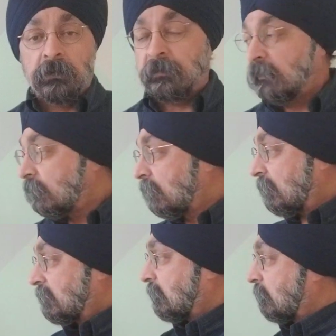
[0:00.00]
I mean,
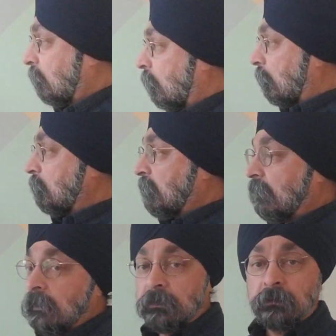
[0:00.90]
this whole
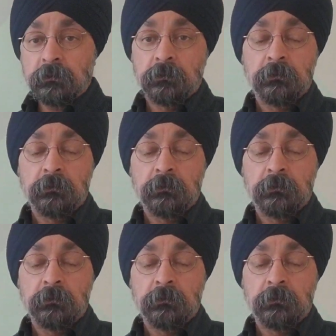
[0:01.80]
thing,